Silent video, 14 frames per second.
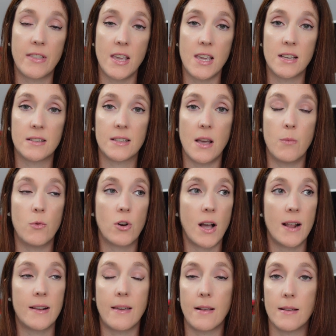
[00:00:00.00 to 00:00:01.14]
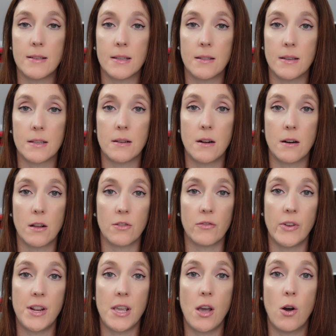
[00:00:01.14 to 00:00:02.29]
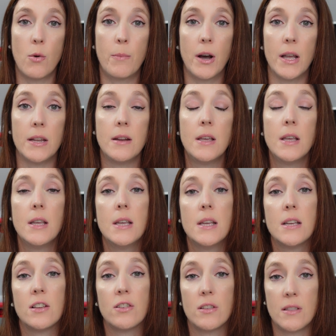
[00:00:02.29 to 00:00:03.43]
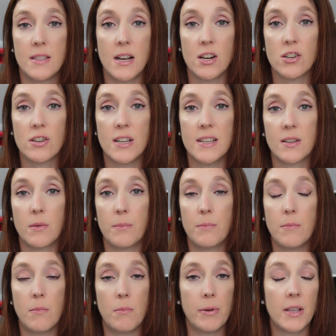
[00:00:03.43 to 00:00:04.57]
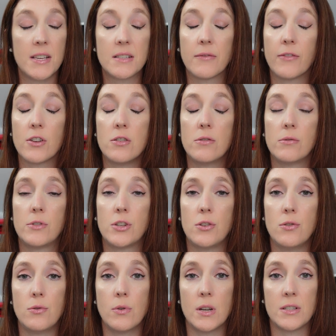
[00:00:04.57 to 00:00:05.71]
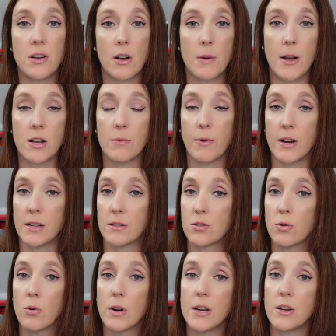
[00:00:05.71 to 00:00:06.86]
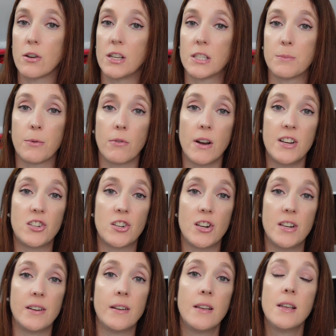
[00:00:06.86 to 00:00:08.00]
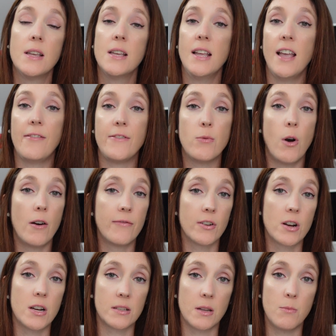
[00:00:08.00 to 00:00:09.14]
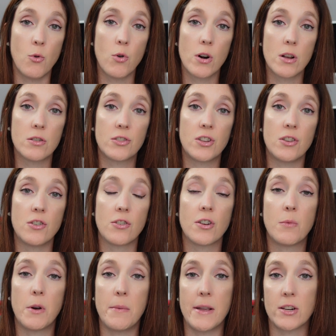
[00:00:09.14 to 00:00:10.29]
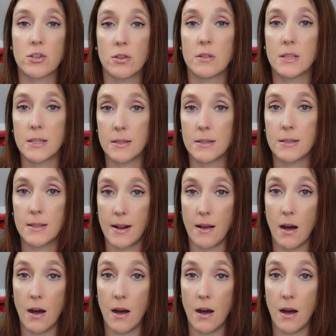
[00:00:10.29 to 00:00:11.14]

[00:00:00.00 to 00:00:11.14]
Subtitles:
things, and we'll kind of get into this in another video, but there is a place for you to talk about your brand story, your inspiration. If you offer custom orders, you're gonna wanna make sure this is set